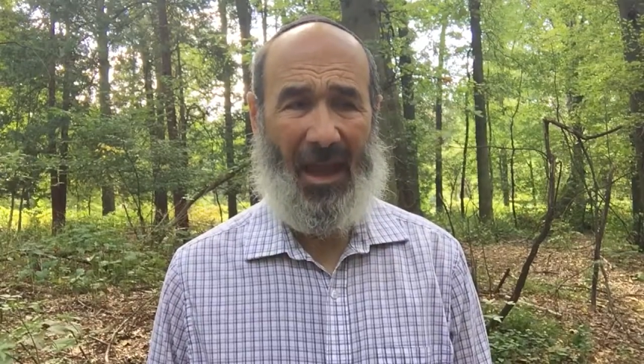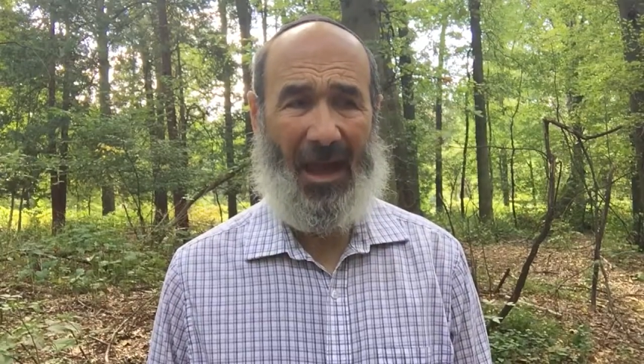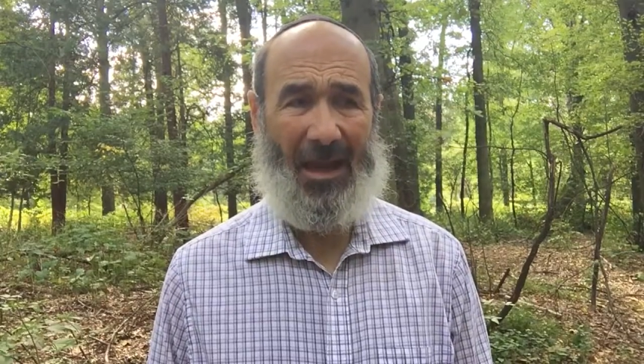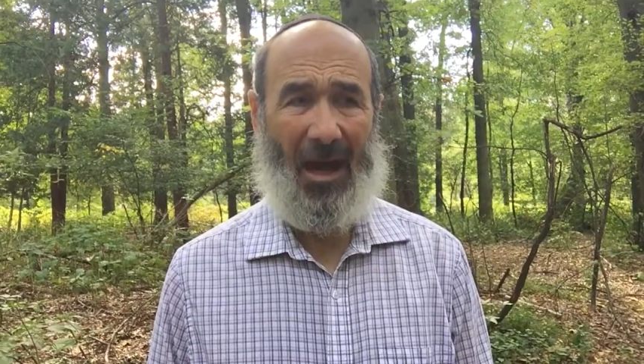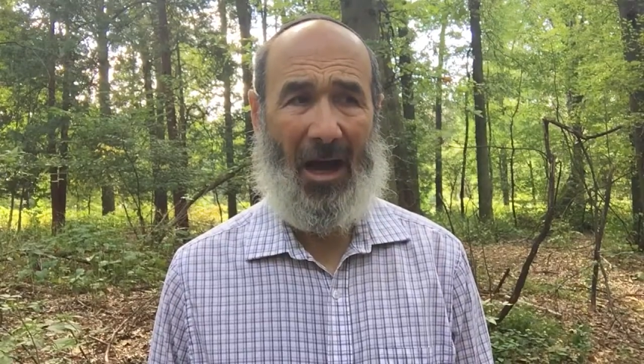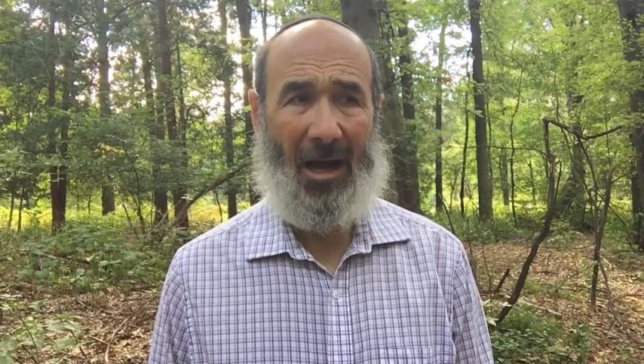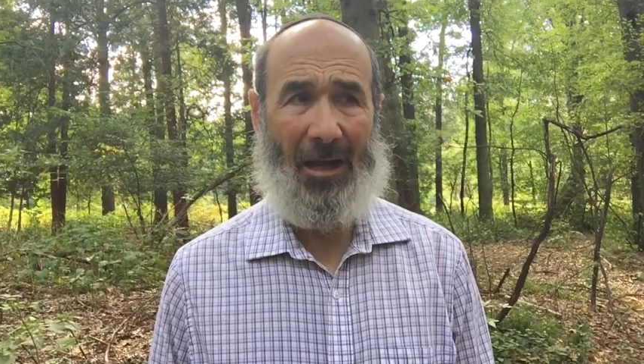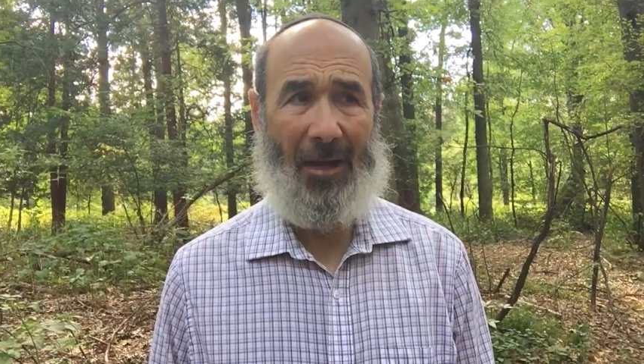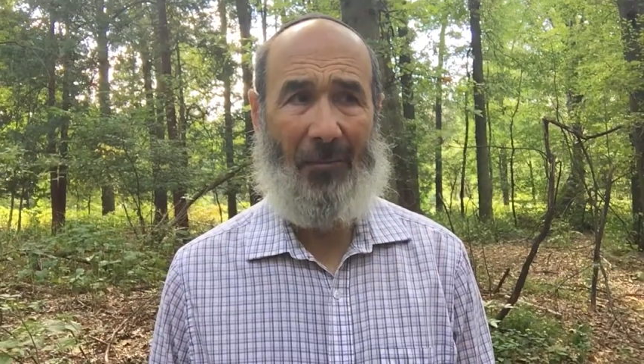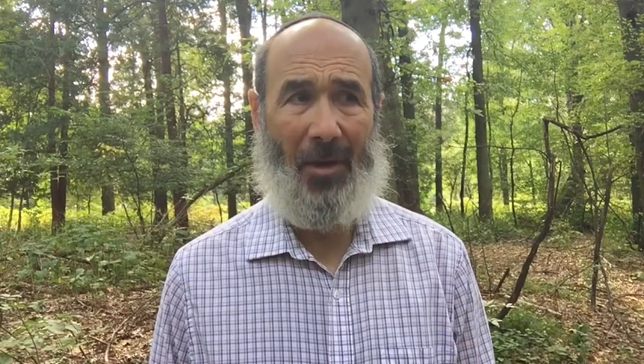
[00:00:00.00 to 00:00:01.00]
and
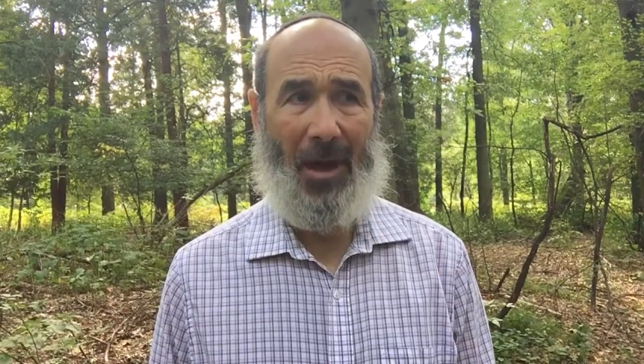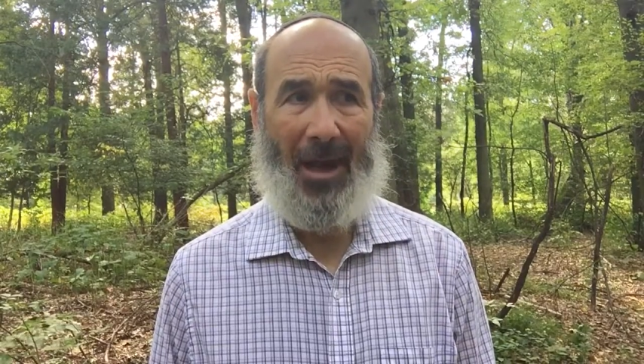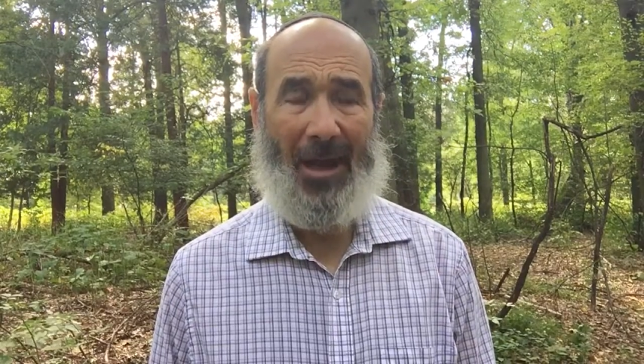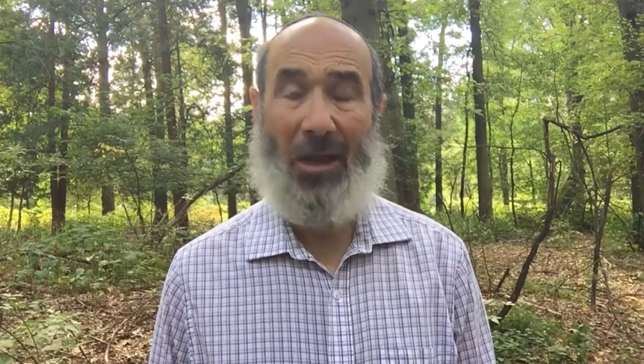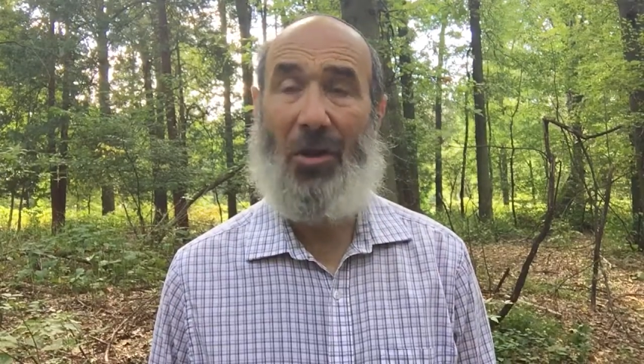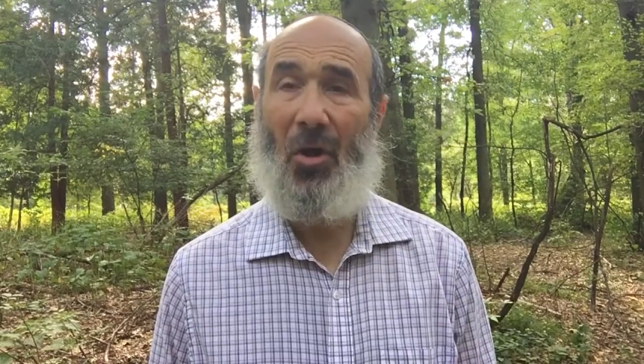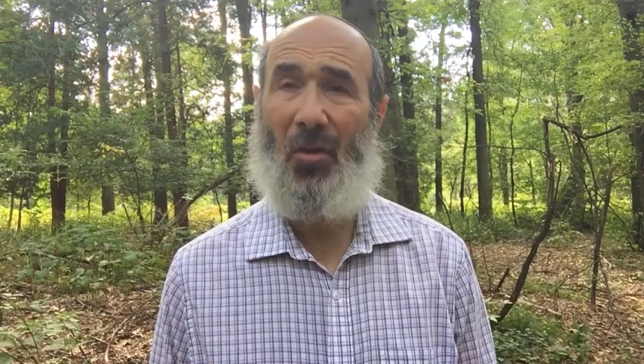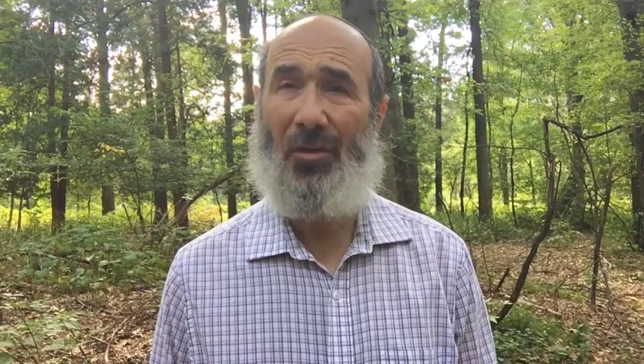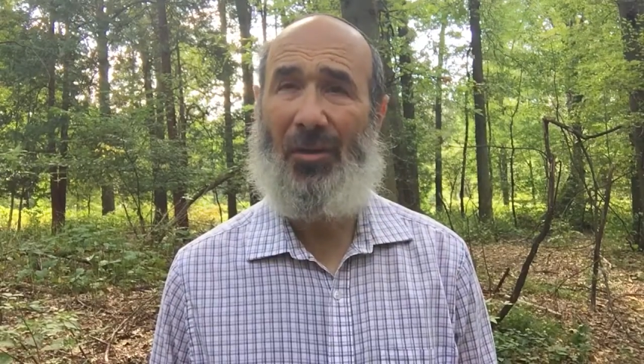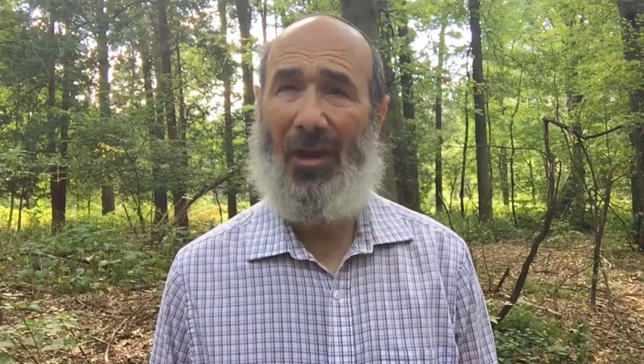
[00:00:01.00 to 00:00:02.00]
I
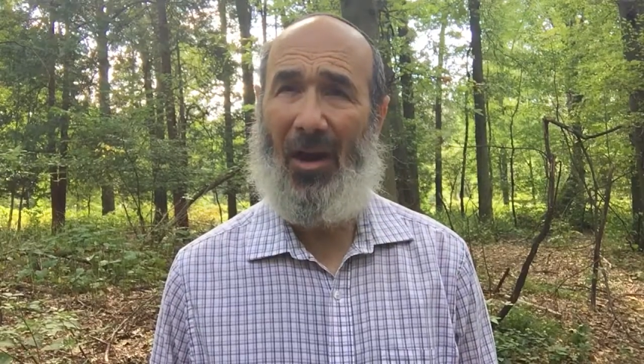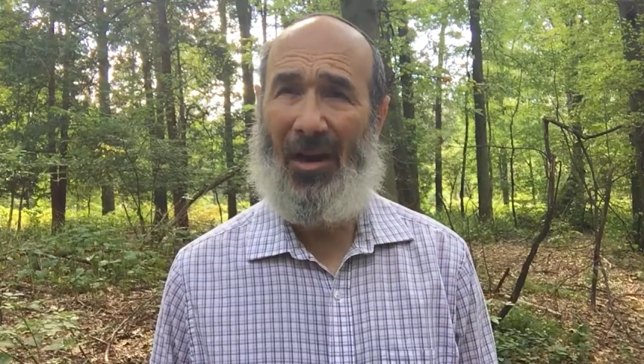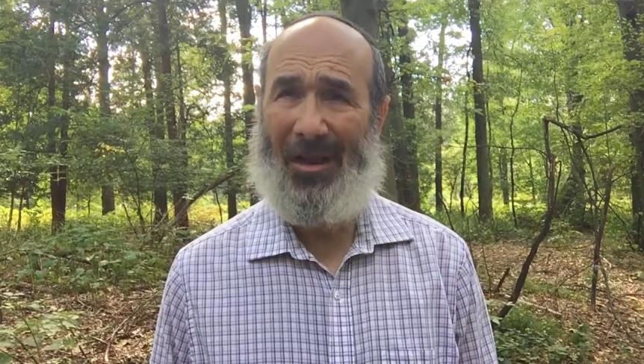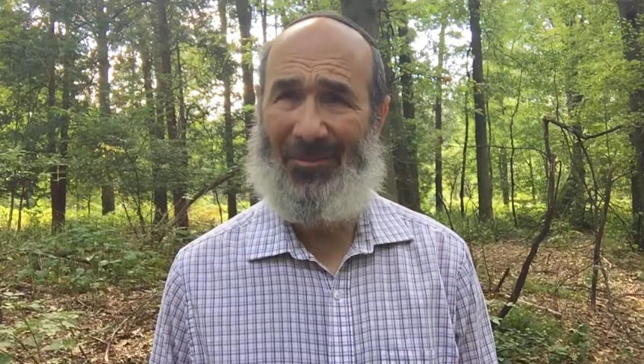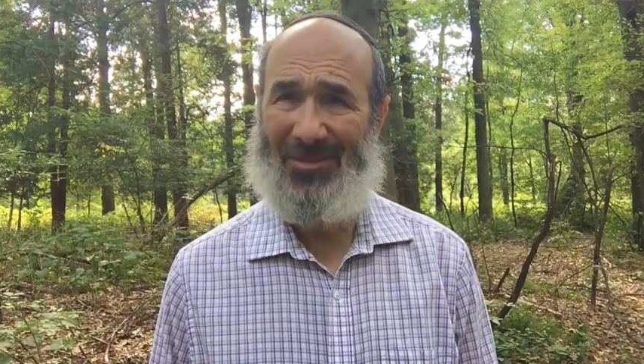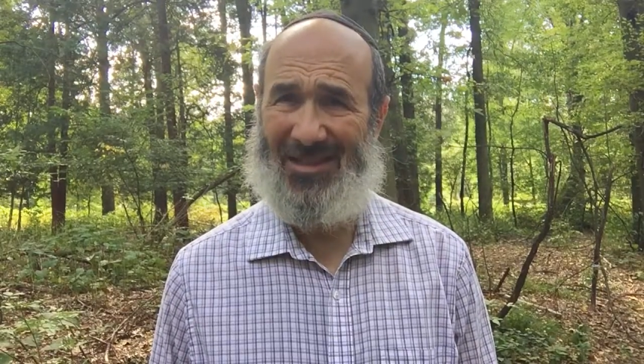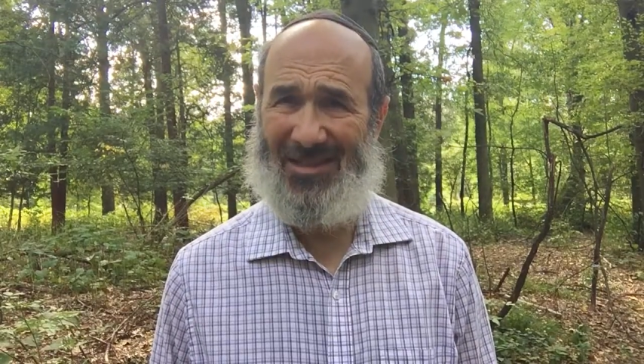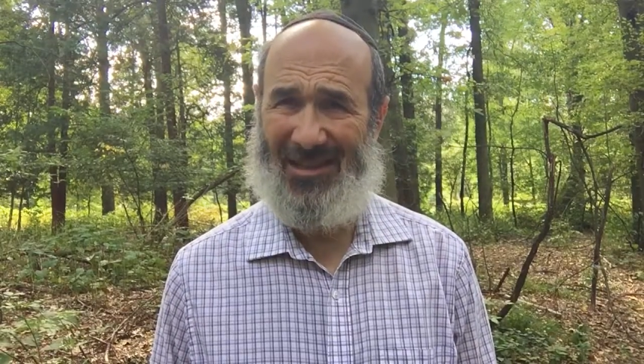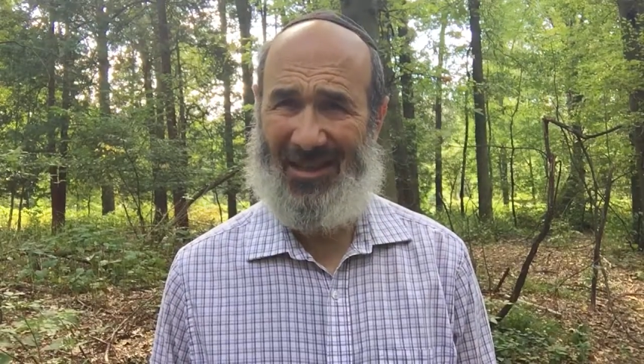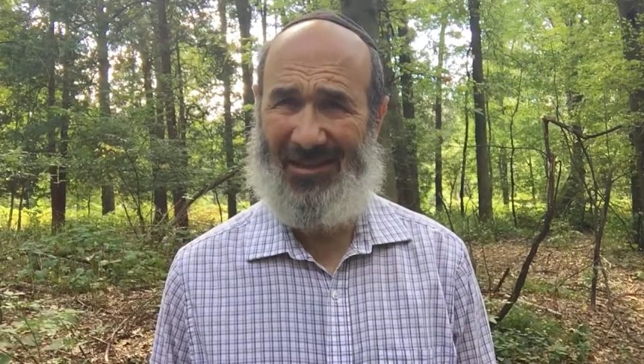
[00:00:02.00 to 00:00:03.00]
know that I am
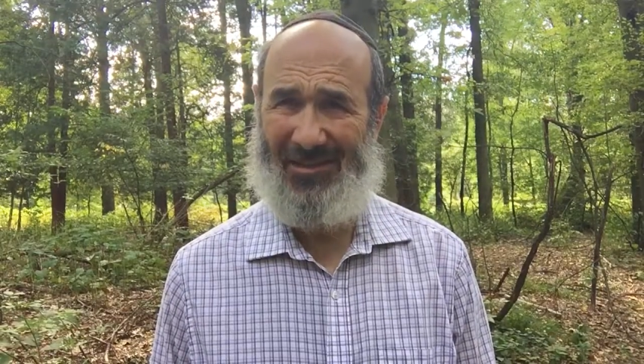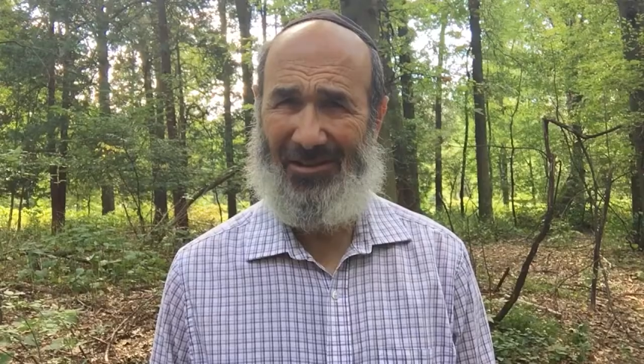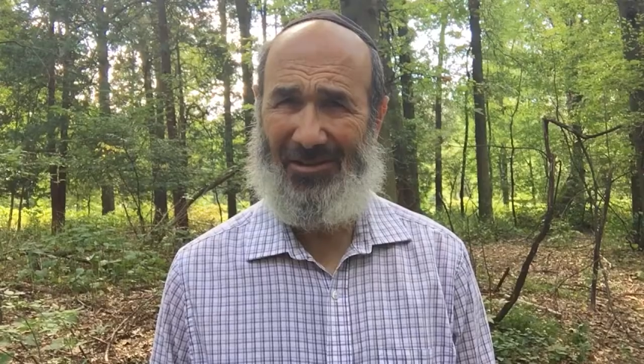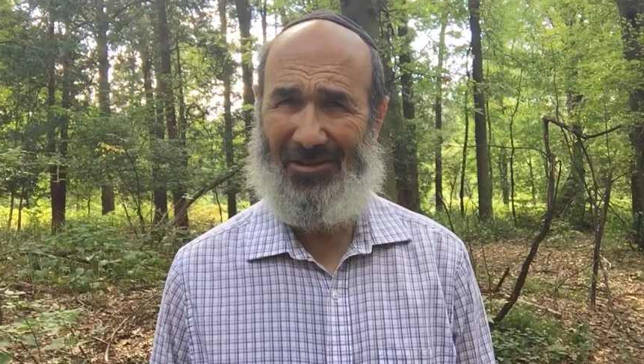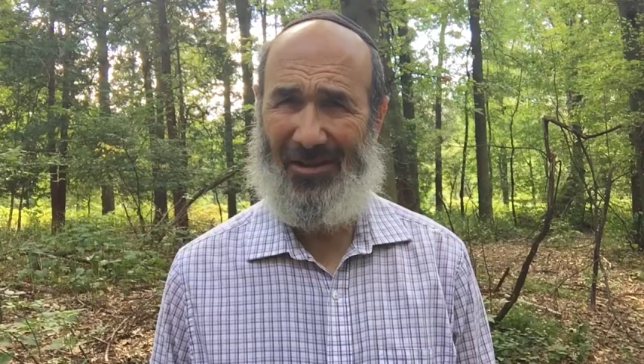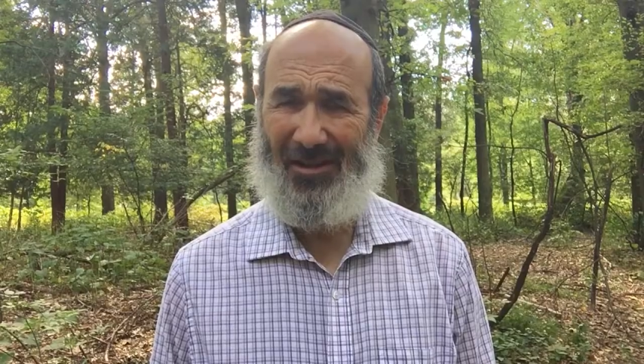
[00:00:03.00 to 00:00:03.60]
scared